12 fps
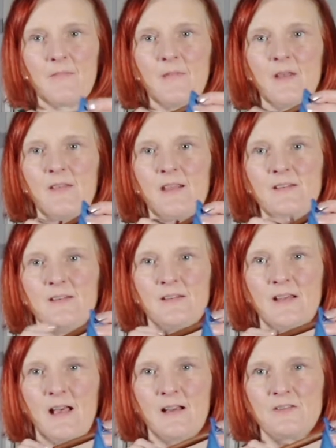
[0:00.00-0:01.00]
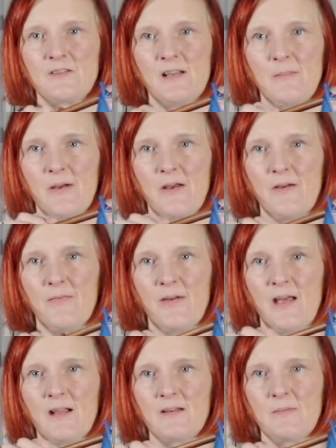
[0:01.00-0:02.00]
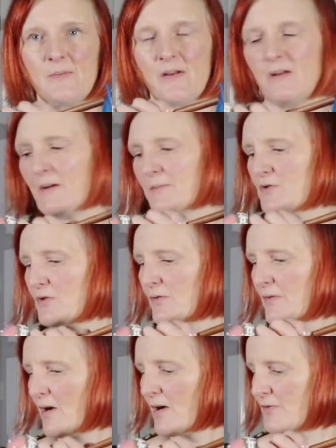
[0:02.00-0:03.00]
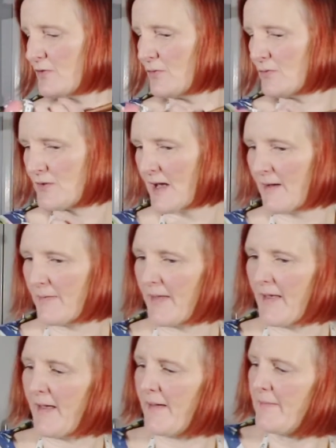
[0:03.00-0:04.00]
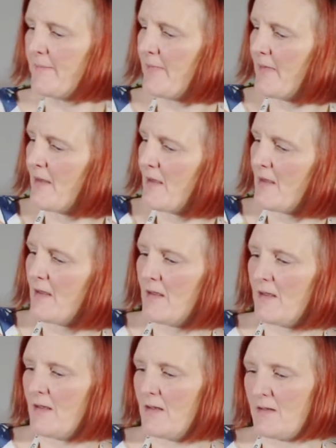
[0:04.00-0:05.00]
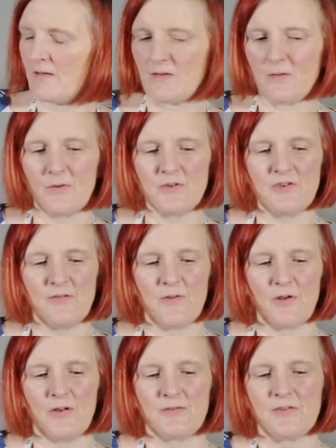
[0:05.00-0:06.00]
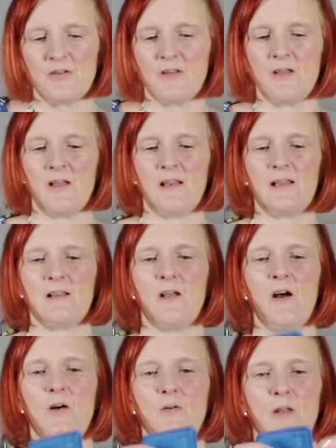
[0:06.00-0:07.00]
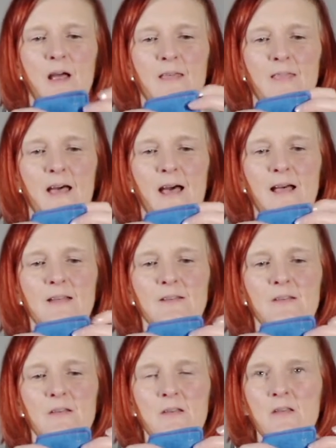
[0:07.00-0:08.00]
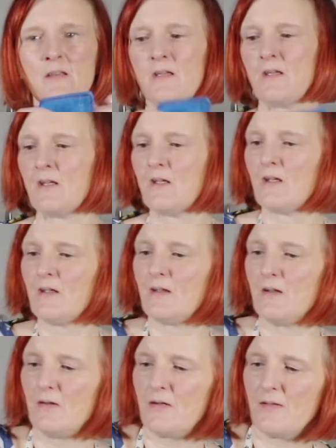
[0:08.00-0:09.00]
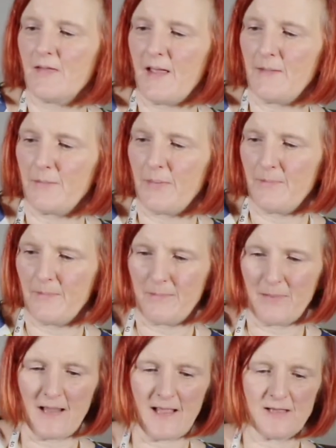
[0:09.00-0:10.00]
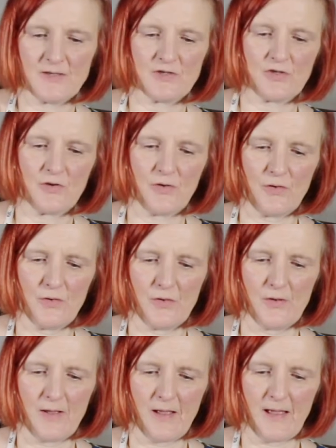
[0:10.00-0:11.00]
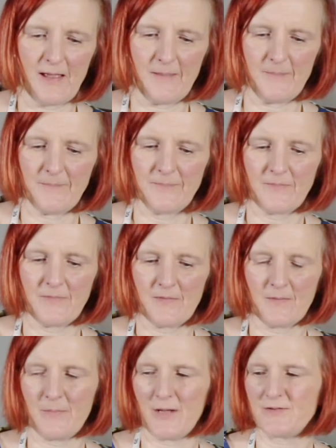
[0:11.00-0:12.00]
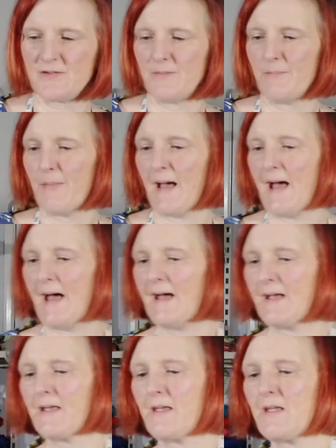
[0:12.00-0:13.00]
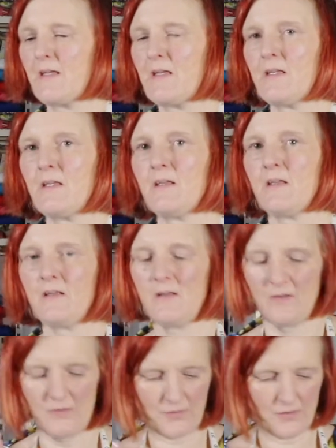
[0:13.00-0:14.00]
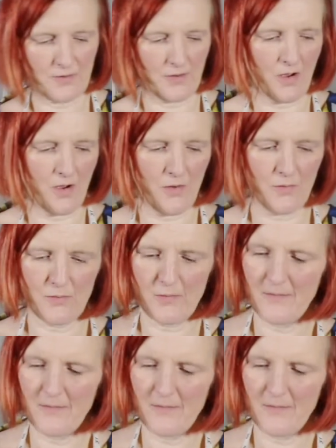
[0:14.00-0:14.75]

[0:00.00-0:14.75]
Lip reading: And this is actually perfect, but I'm sure there are tools out there. So once you've got a little hole like that, you can then place your button back through the hole,